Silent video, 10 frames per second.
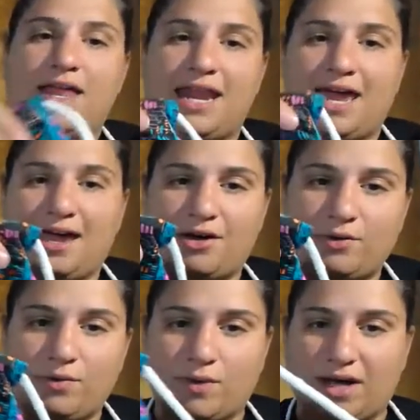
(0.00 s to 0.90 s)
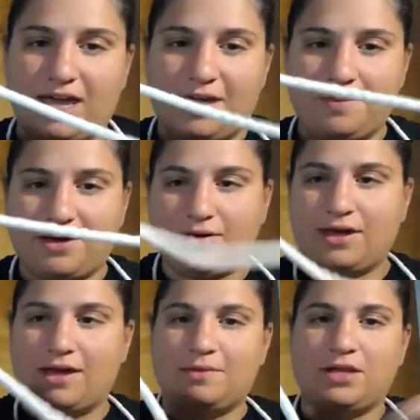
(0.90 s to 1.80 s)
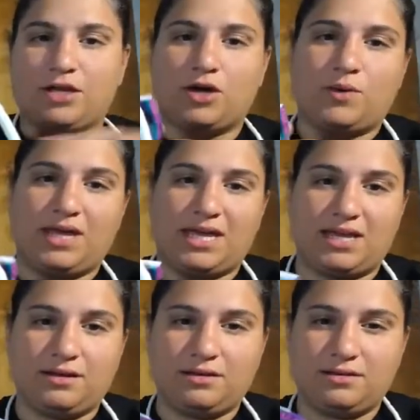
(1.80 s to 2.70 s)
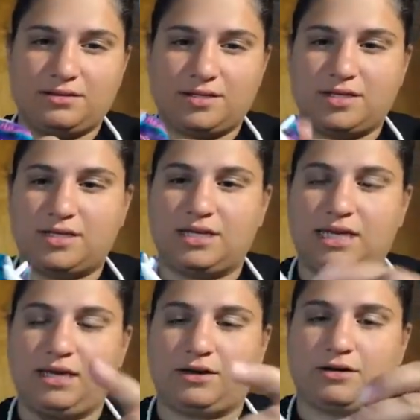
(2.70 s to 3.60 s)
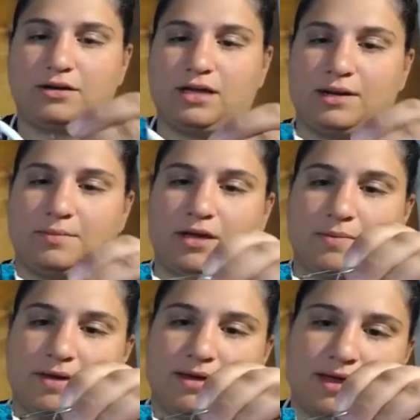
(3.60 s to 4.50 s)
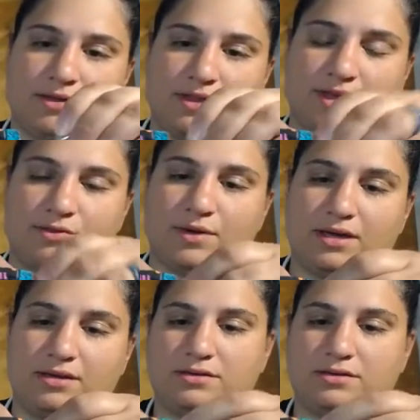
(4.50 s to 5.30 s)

now where I came out, I'm going to go in here and I'm going to come back out the other way.